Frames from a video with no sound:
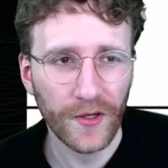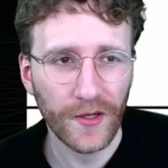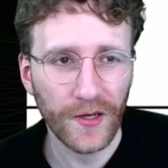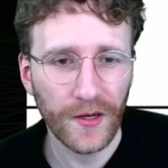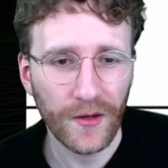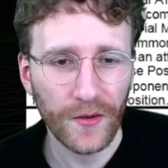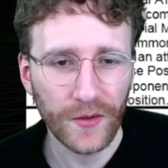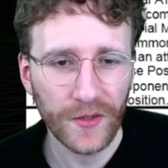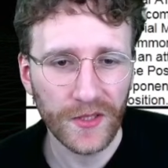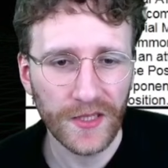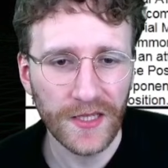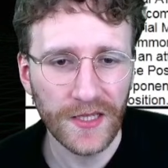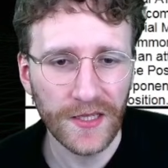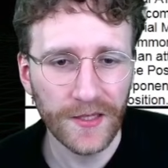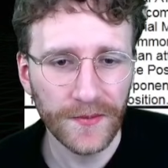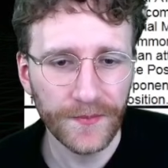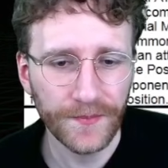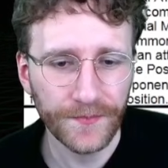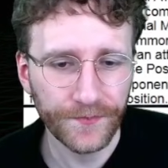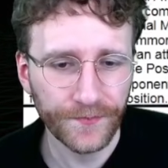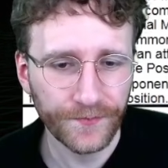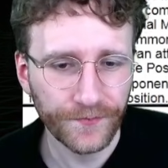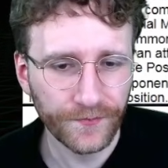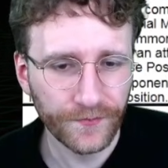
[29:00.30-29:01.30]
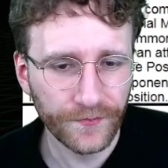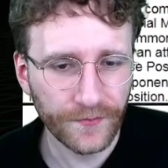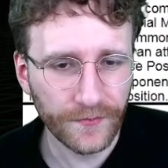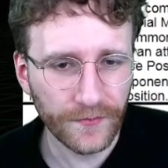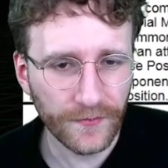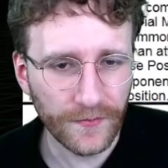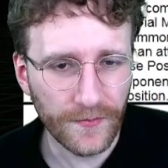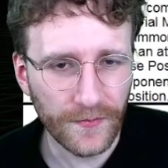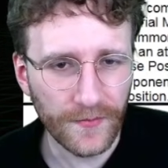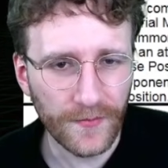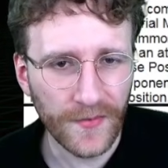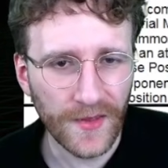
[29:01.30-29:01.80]
out here.
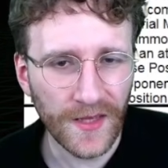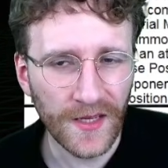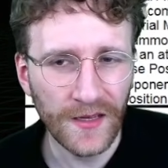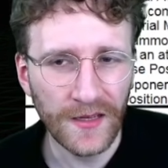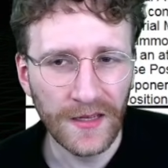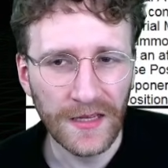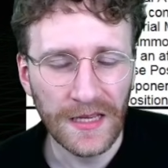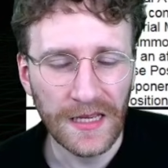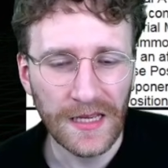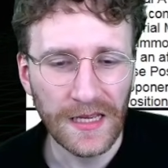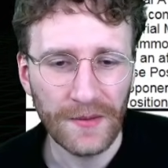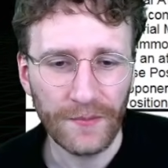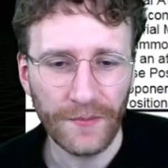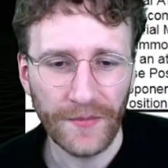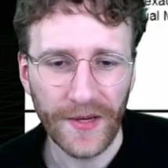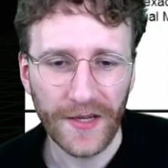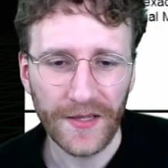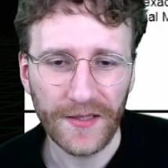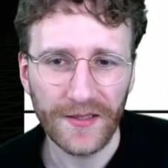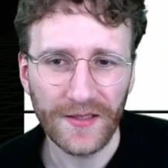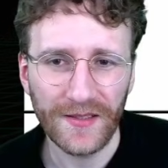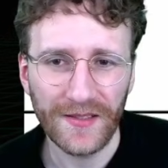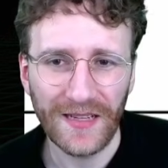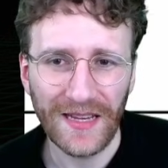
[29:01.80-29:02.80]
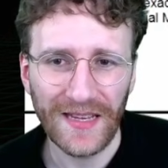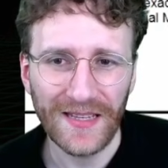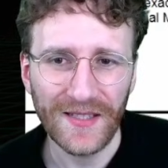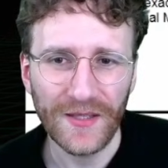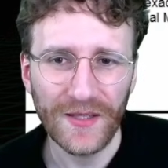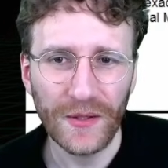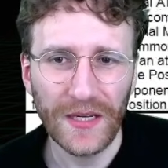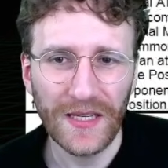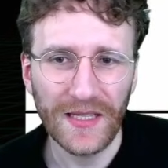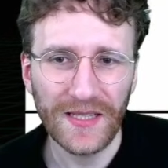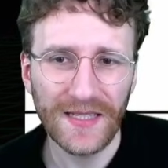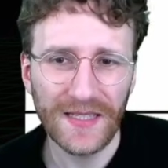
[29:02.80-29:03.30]
But as you
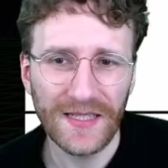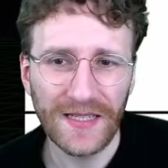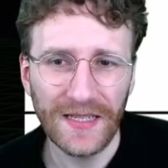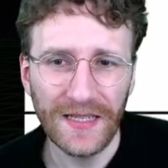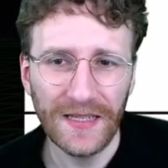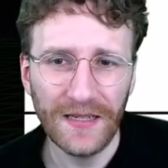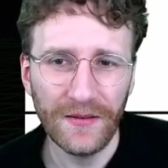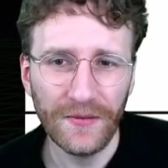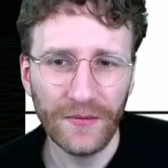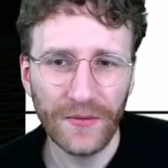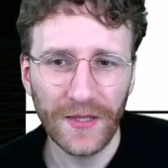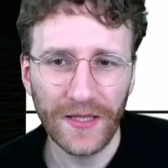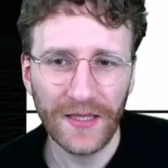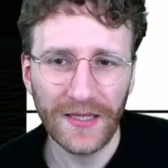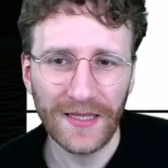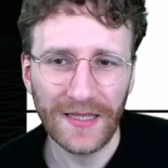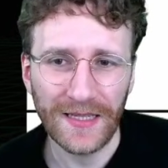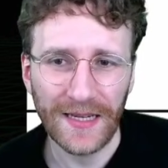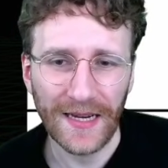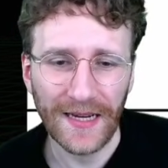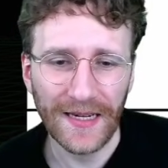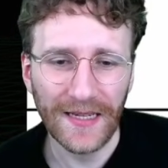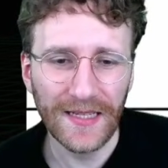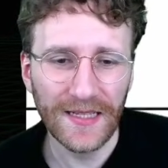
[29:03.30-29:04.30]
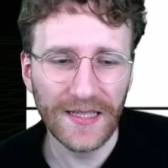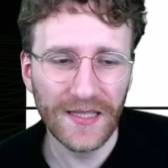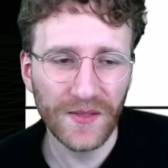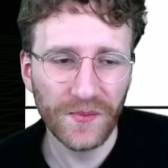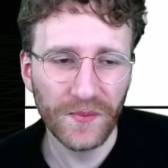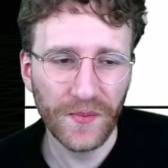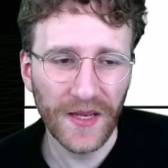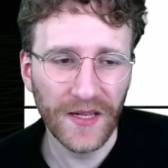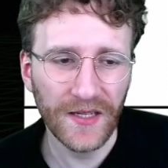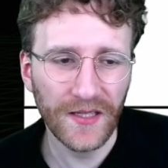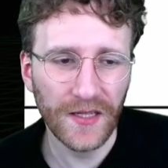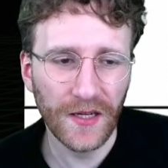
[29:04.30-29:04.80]
can see, we kind of
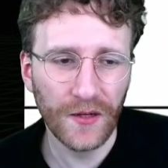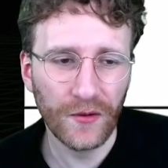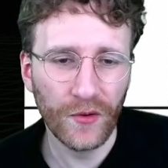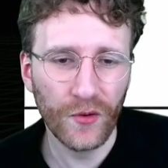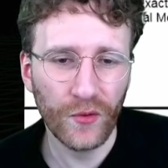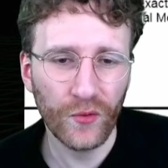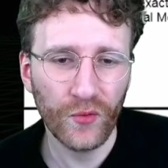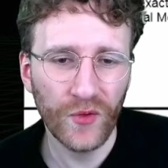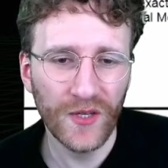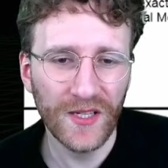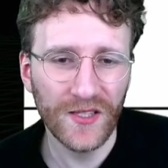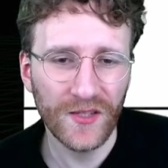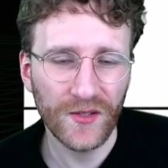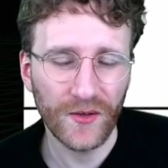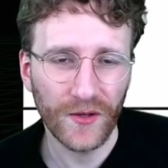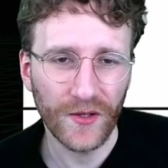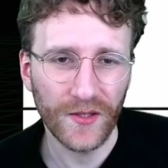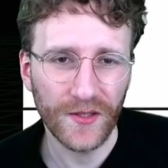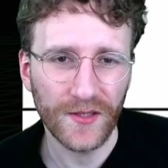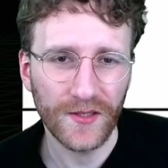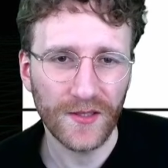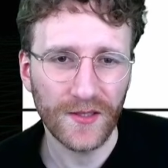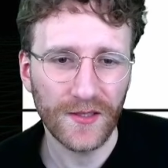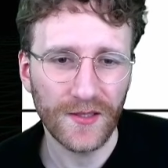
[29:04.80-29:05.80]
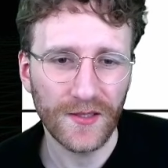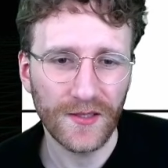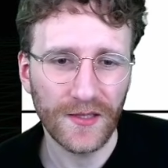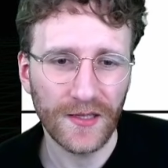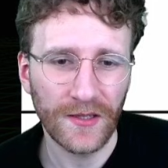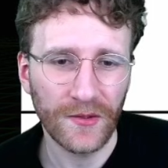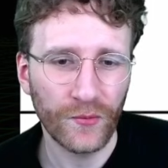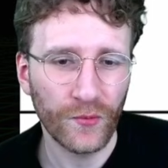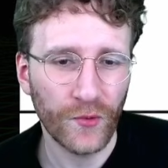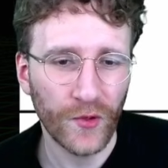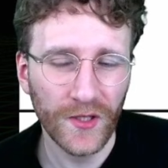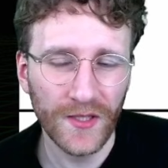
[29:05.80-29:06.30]
spent our resources.
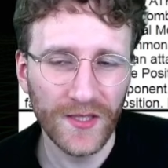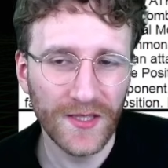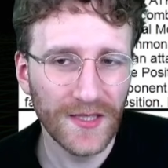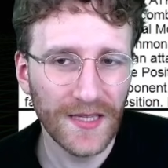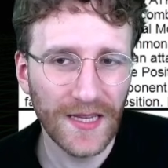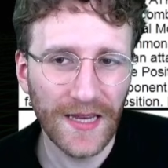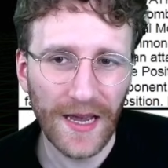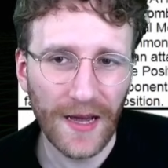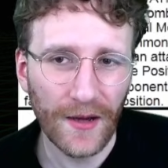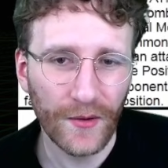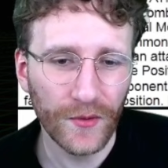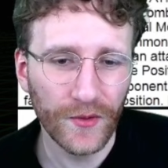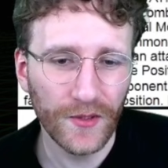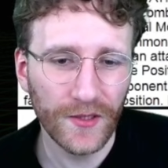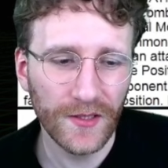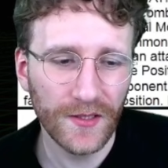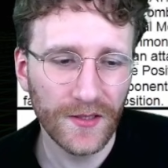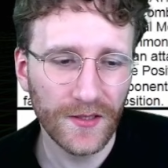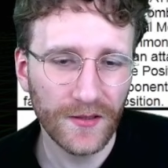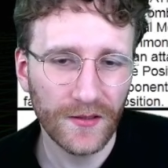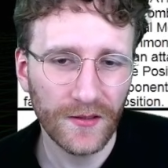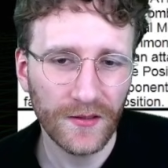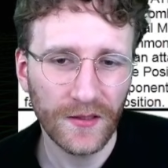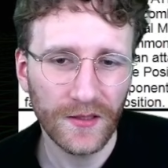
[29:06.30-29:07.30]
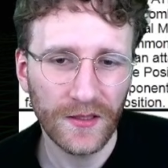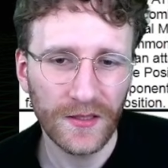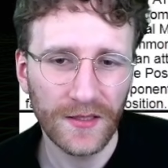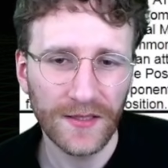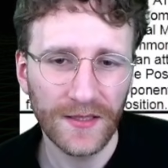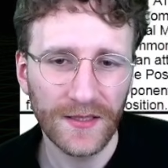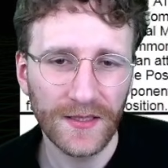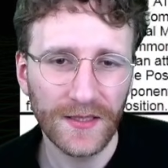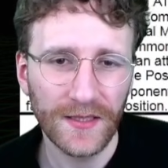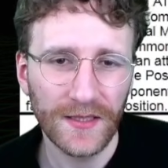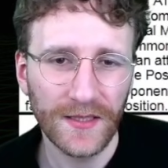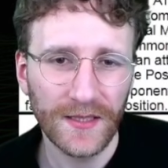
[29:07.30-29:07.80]
And once they out us,
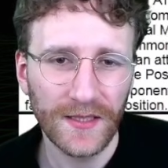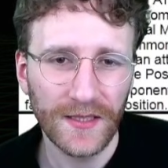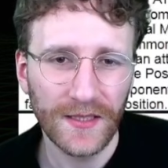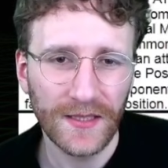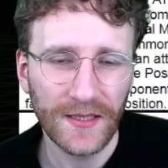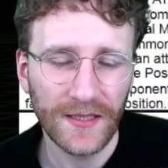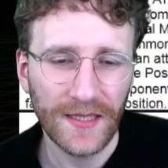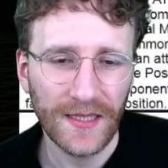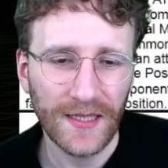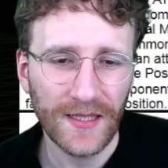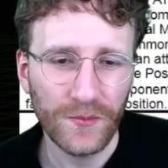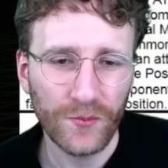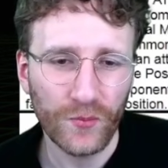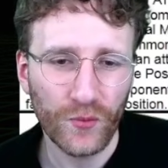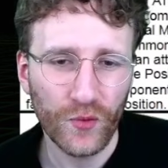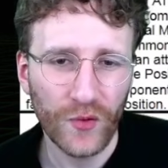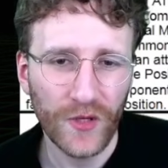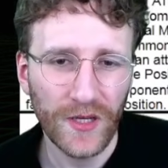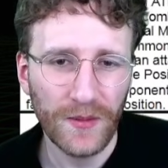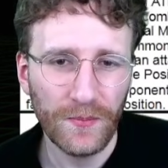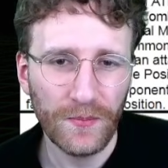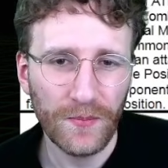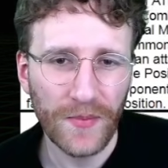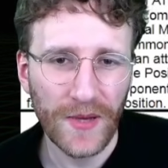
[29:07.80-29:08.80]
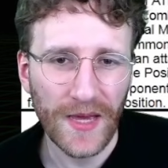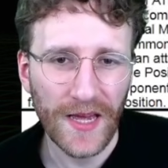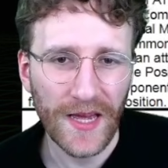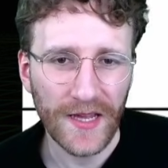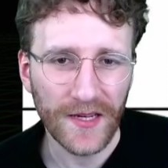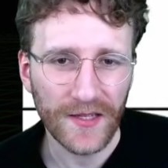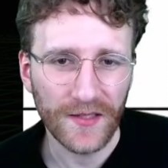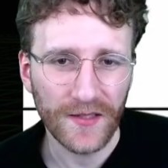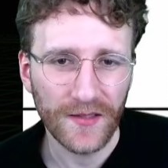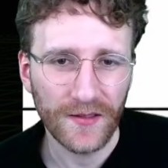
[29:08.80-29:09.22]
that's pretty bad.